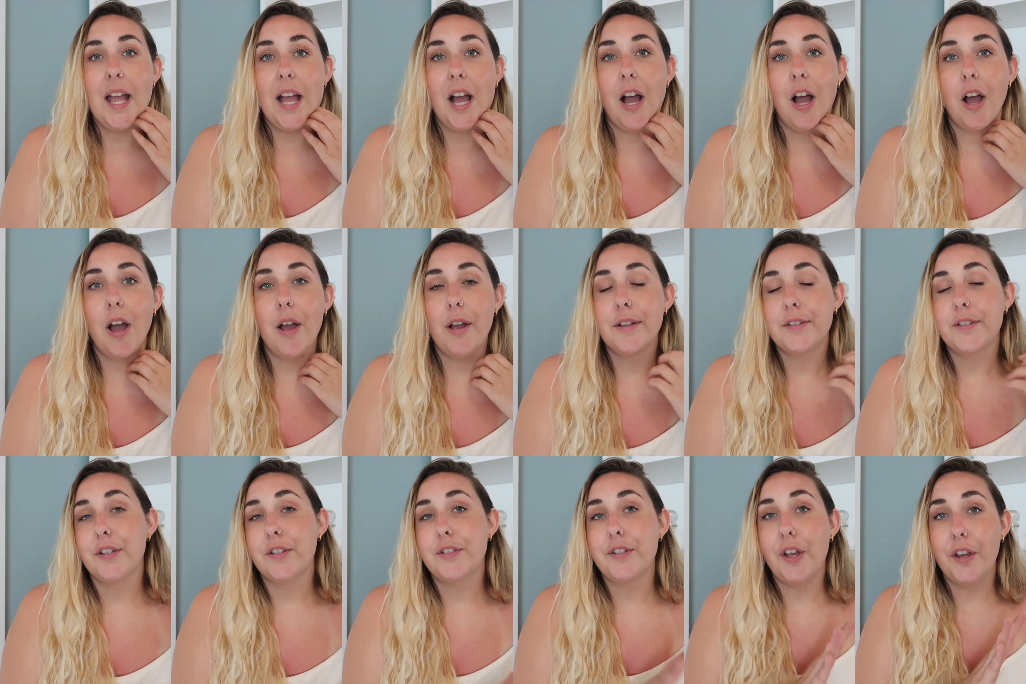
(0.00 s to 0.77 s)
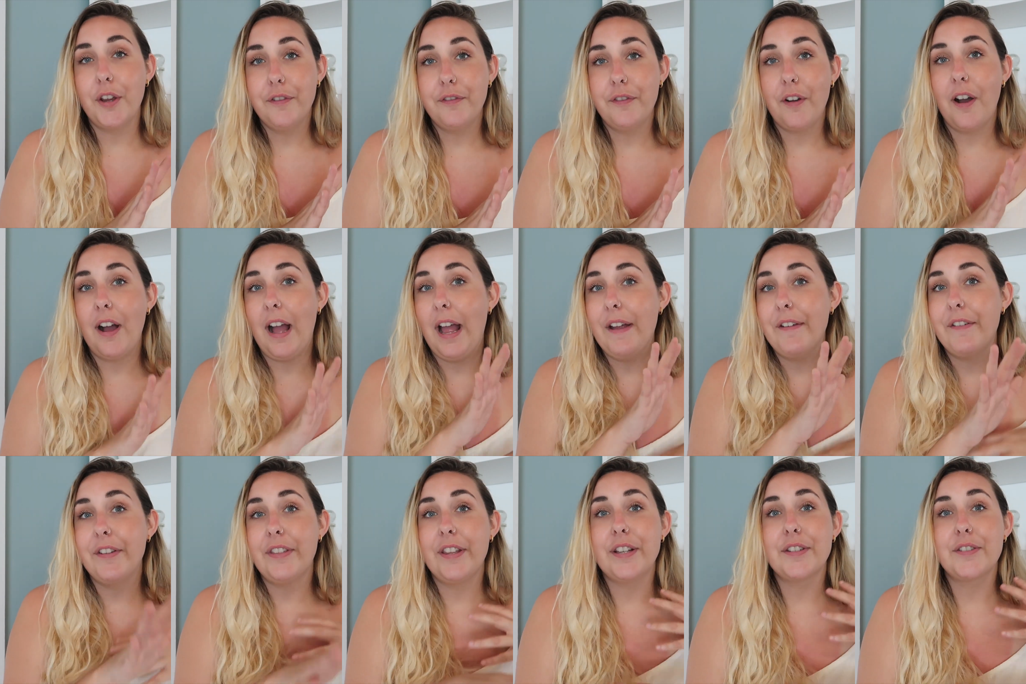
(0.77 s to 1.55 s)
So far
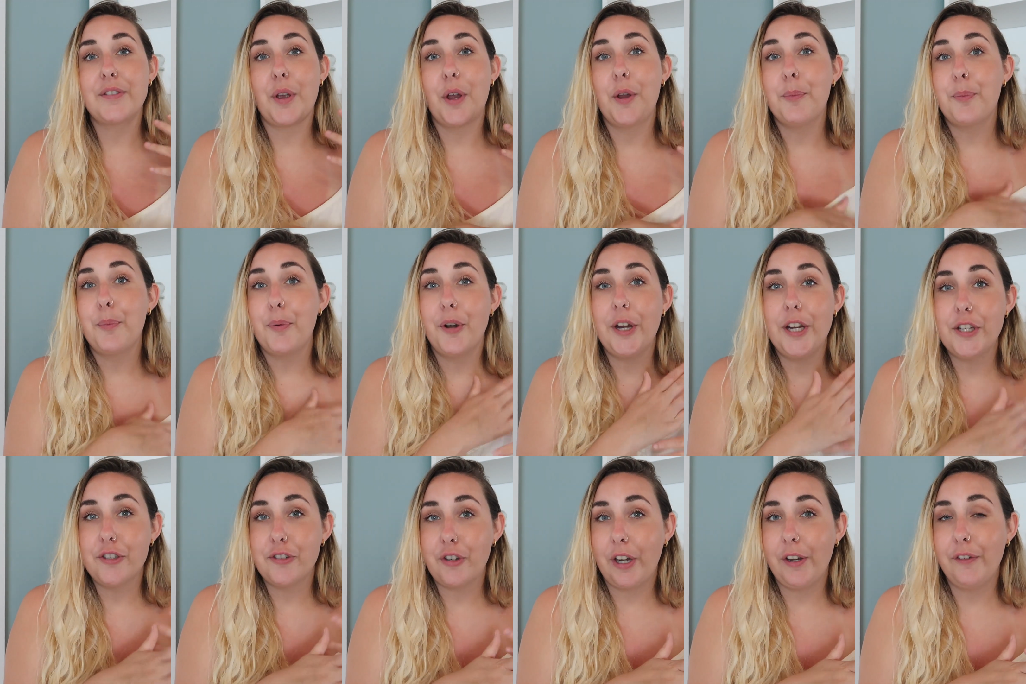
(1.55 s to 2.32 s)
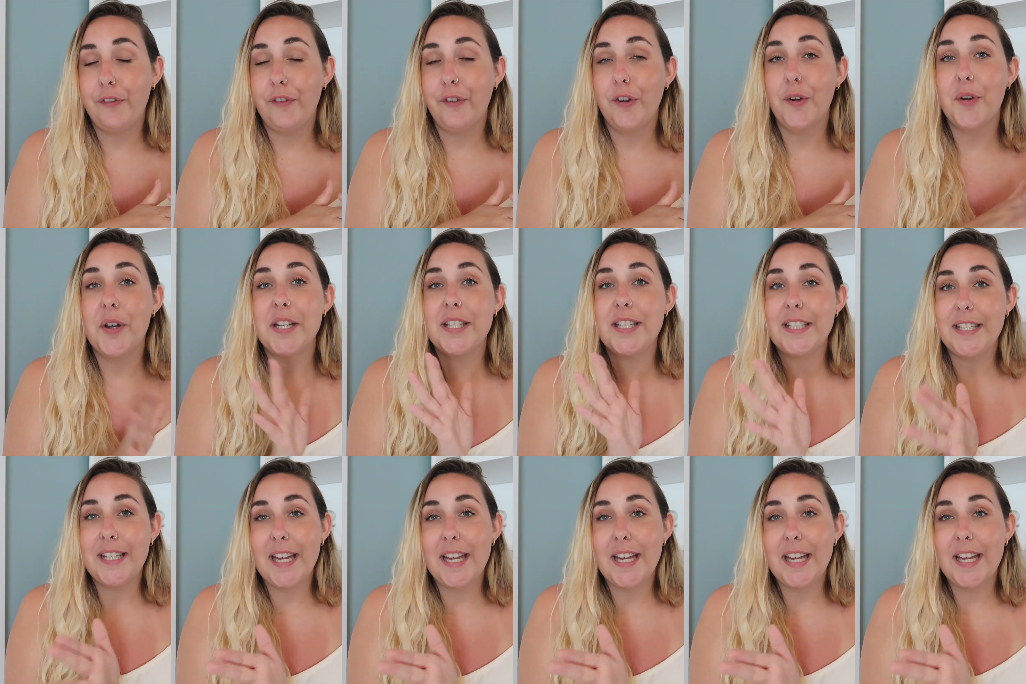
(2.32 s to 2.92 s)
everything's going pretty straightforward.